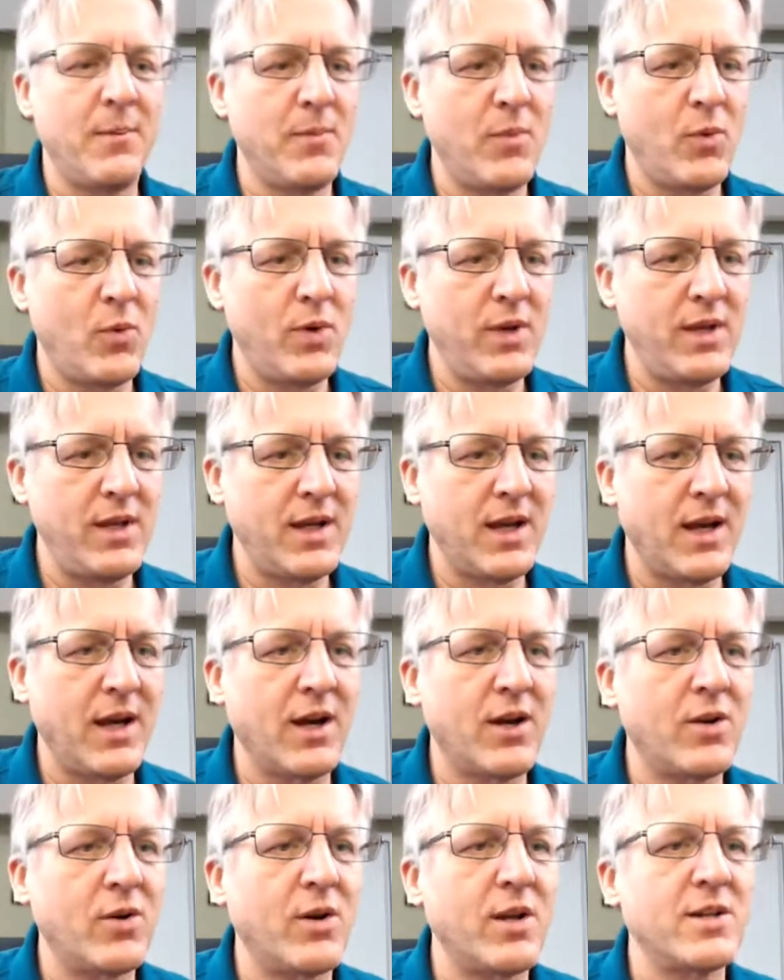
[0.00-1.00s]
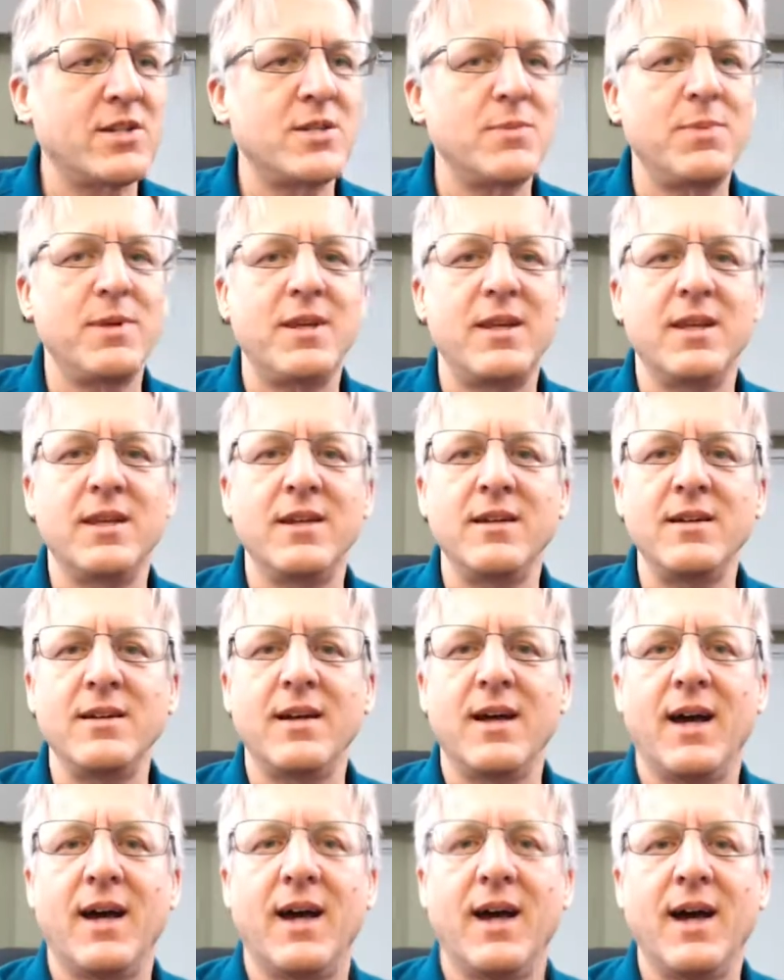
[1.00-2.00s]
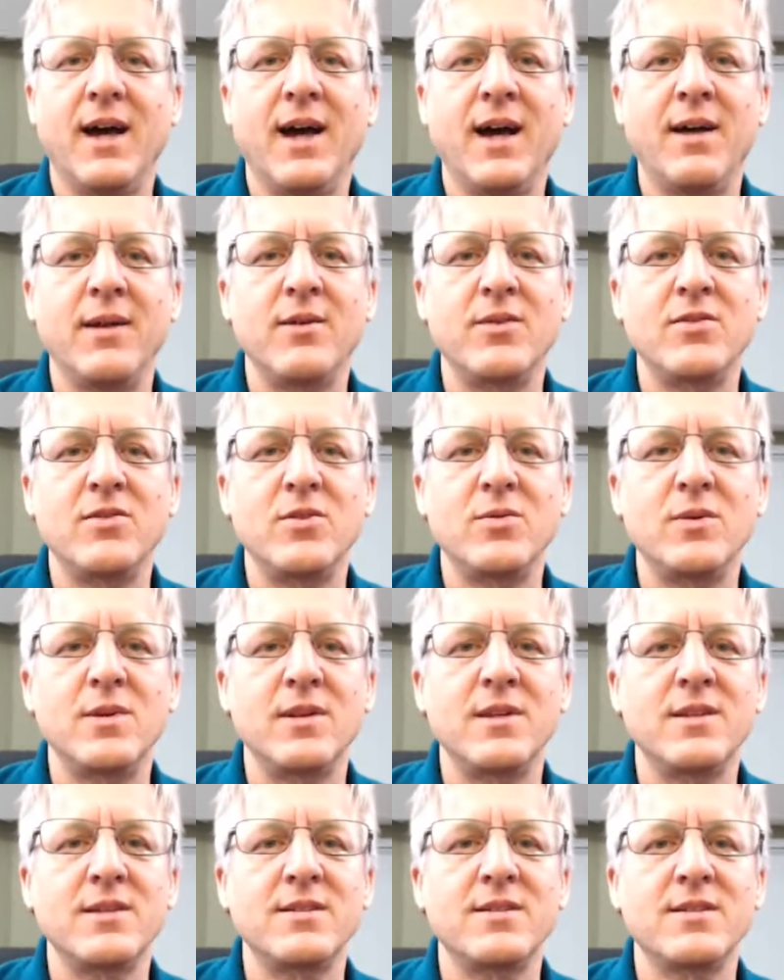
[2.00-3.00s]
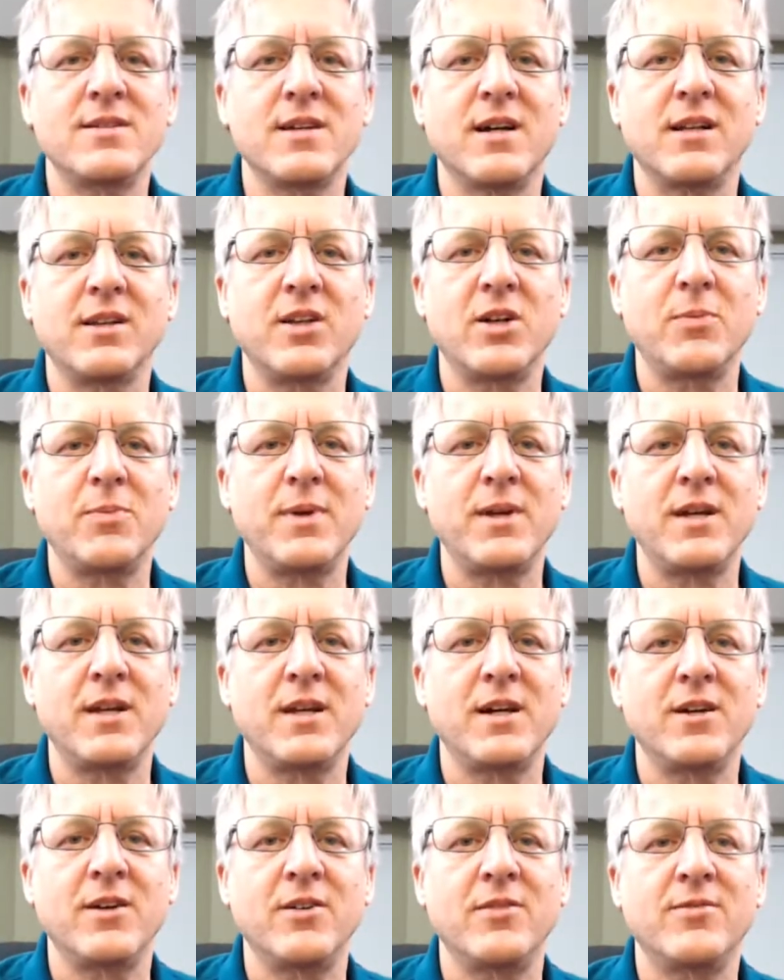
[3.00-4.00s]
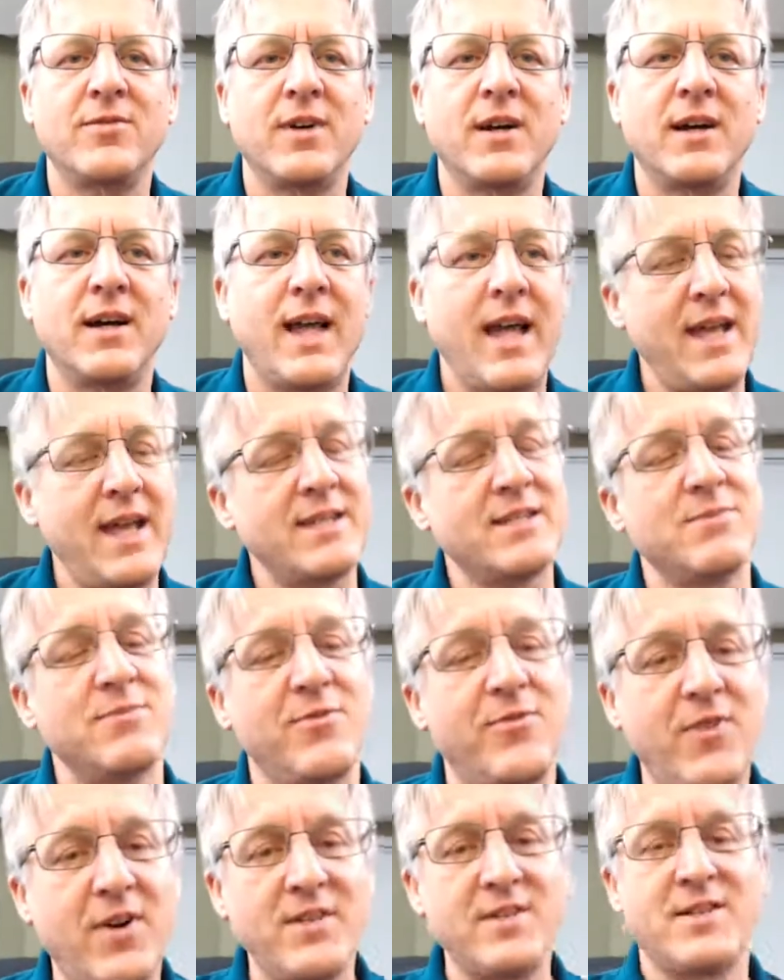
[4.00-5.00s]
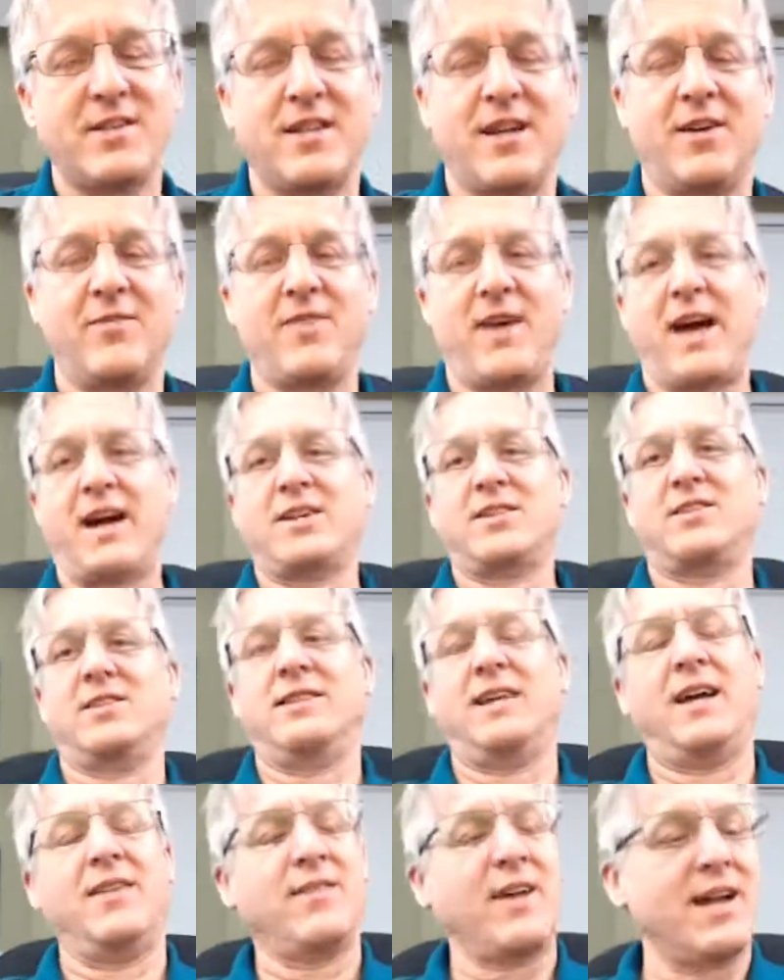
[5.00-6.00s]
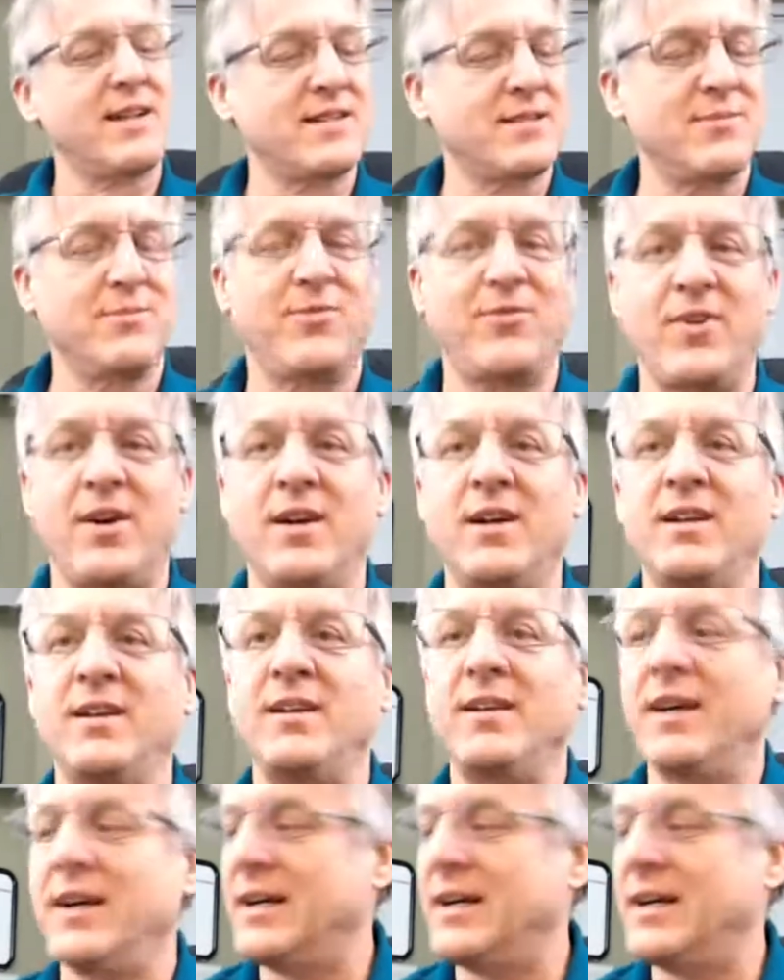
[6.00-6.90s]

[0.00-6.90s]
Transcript: we are going to begin on doing a little bit of some fun stuff. Actually, I got some fun